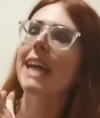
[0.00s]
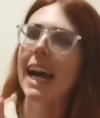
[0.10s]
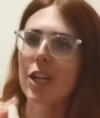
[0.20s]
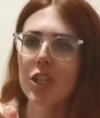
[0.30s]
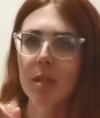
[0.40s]
was
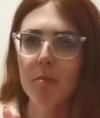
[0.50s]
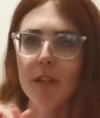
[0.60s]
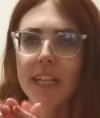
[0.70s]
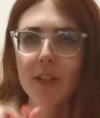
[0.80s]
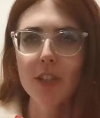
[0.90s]
actually
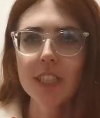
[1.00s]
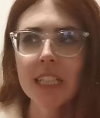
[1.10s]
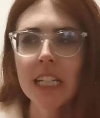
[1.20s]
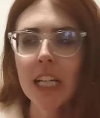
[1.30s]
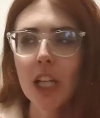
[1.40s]
pretty
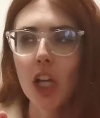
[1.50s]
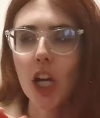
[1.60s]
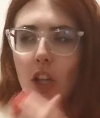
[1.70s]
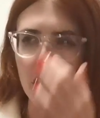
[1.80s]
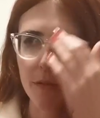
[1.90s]
good.
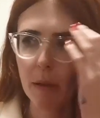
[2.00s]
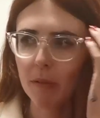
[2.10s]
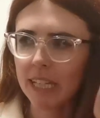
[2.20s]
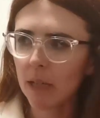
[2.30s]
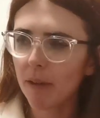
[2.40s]
Like, a lot of
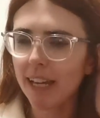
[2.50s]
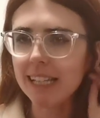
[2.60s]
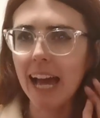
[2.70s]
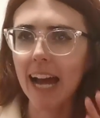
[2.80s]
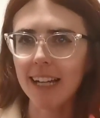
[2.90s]
people said about
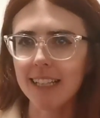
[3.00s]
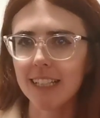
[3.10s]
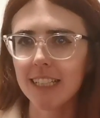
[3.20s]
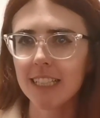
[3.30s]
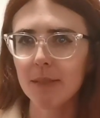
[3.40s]
his
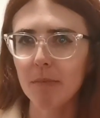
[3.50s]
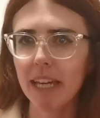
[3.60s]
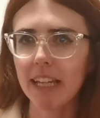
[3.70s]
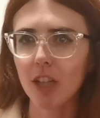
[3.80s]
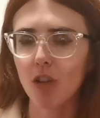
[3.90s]
accent
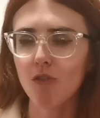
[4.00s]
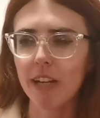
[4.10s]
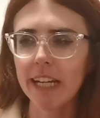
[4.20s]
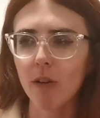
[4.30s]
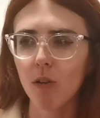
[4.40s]
being like
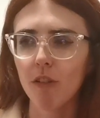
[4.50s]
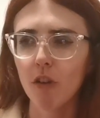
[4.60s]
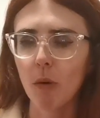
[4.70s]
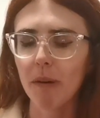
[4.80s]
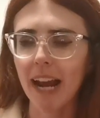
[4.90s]
really
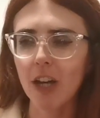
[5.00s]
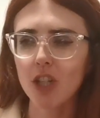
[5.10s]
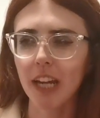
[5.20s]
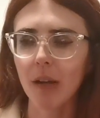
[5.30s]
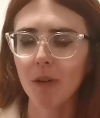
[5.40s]
awful, but
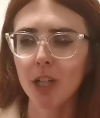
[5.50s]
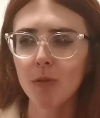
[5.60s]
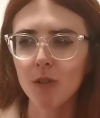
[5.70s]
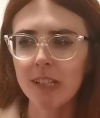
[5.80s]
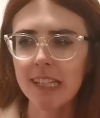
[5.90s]
actually when
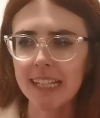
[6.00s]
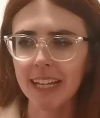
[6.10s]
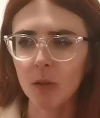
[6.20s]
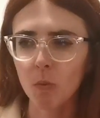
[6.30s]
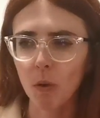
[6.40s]
you
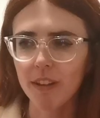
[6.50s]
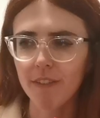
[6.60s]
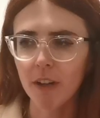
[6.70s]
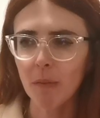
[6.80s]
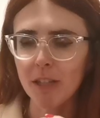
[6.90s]
understand what the
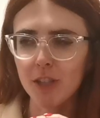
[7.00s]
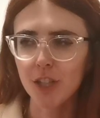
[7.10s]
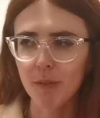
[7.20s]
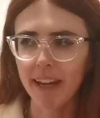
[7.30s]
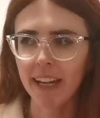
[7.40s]
film is
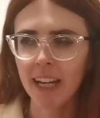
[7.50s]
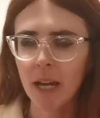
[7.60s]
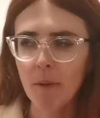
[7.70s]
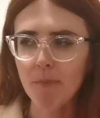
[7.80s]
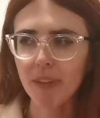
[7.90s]
doing,
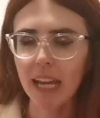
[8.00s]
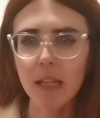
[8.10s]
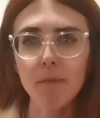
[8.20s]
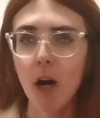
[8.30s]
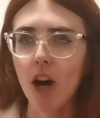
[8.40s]

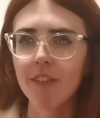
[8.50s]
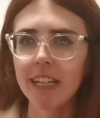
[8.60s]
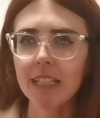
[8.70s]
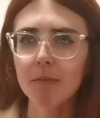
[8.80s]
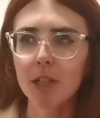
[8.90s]
it's
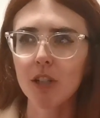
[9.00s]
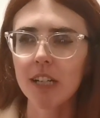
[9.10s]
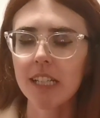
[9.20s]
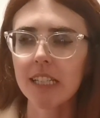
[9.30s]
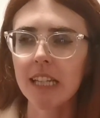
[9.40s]
perfect,
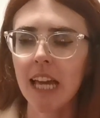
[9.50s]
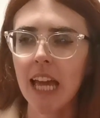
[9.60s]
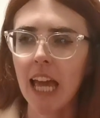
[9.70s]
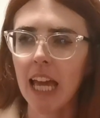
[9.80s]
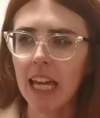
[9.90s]
because
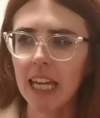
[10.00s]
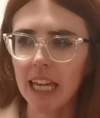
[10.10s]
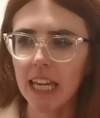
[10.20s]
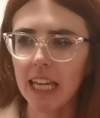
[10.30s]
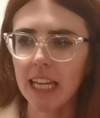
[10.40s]

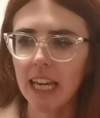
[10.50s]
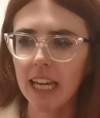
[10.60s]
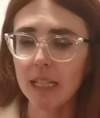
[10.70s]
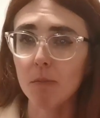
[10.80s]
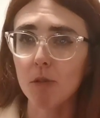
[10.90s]
he
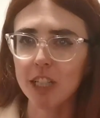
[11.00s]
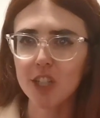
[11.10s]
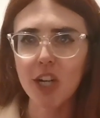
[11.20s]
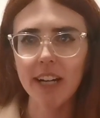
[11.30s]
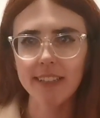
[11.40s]
is a
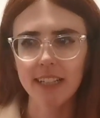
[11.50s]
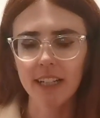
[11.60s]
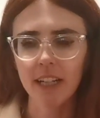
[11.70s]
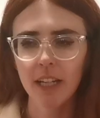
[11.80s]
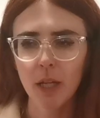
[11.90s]
British
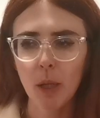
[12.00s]
actor